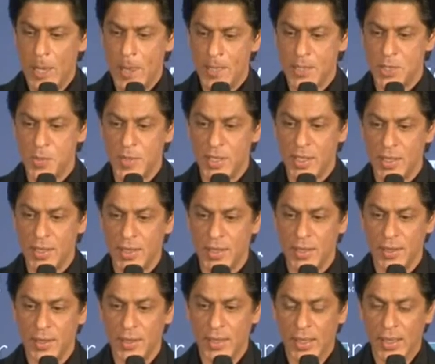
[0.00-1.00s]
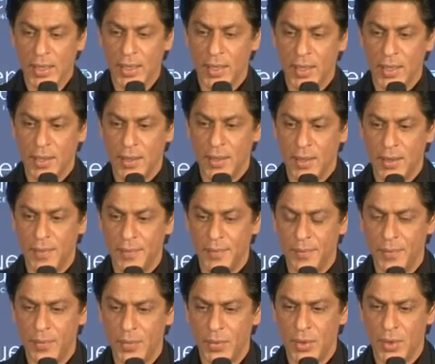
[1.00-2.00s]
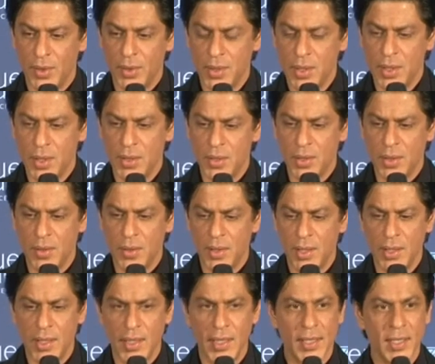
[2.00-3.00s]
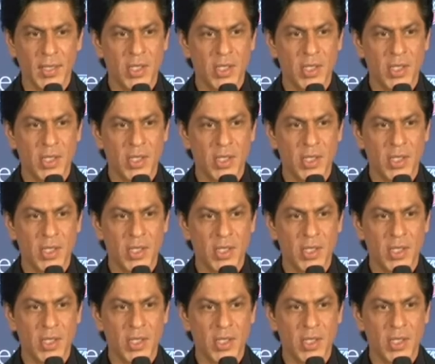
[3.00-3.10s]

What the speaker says: it's been a you know, a learning